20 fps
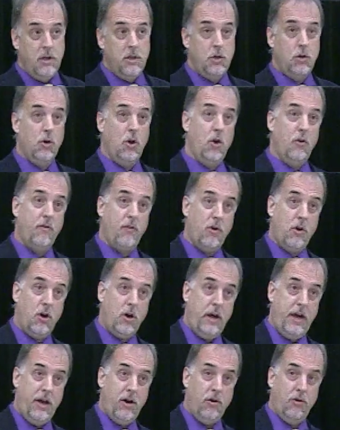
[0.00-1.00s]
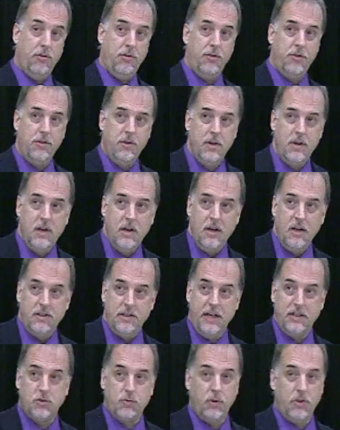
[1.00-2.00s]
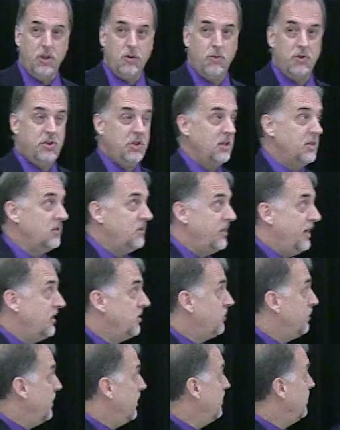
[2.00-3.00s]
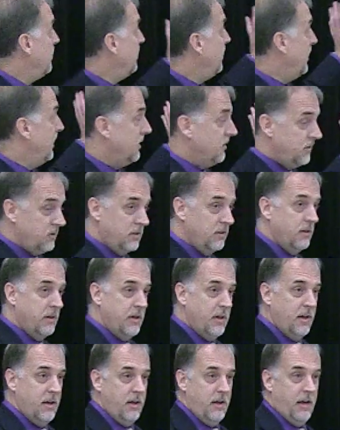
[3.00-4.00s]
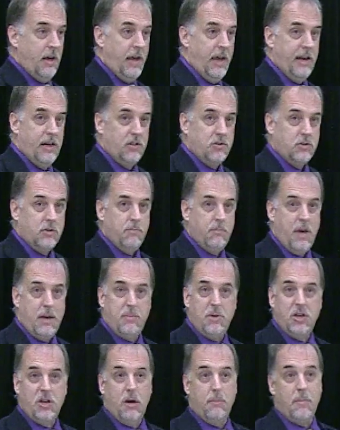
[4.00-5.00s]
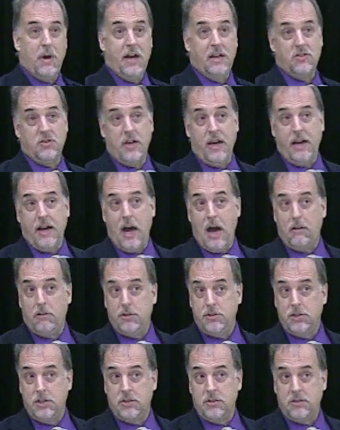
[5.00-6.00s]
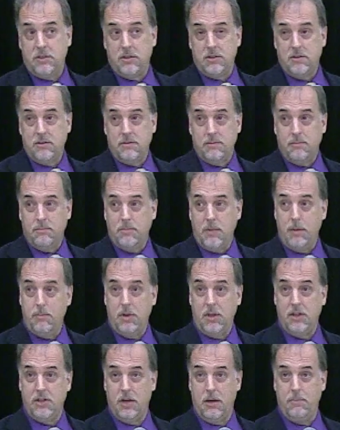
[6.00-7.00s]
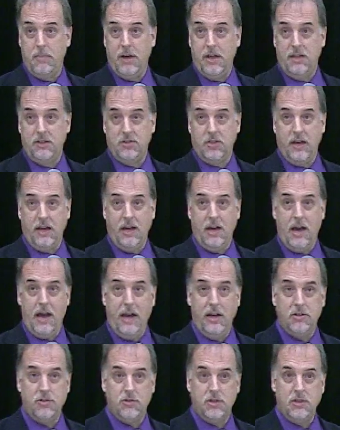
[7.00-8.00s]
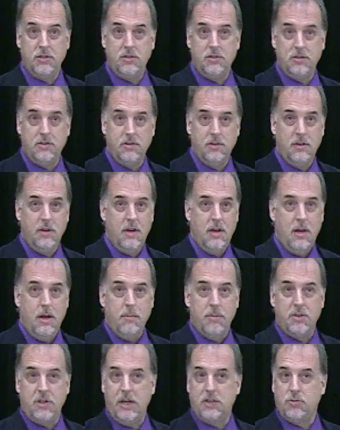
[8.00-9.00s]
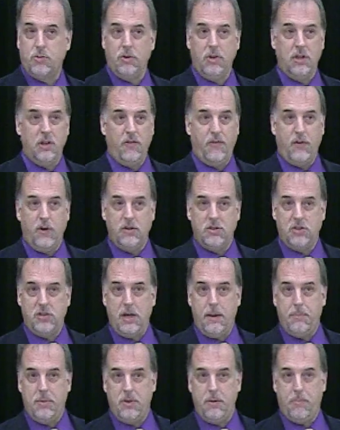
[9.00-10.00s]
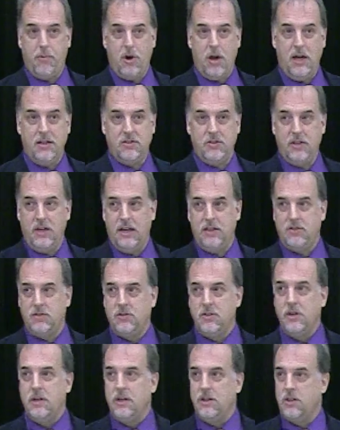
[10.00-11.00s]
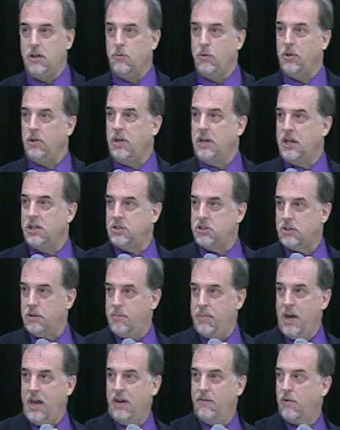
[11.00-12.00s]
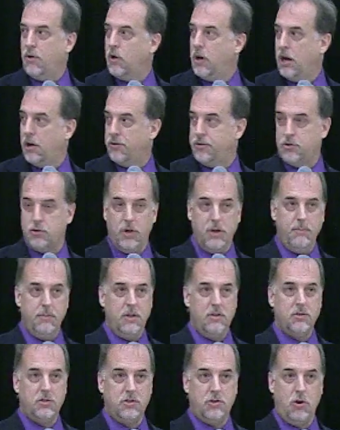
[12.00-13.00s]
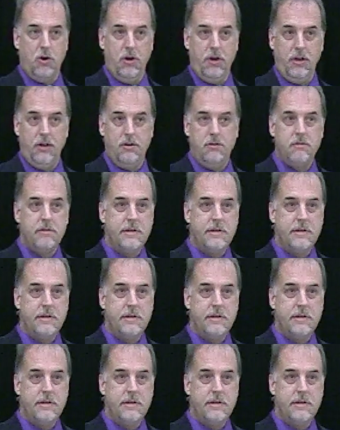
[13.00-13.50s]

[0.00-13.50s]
your overall health. That's really what the assessment is. And it's maybe done by a psychologist, maybe done by the psychiatrist, but that's really the first step in the process that really gets the behavioral health treatment started.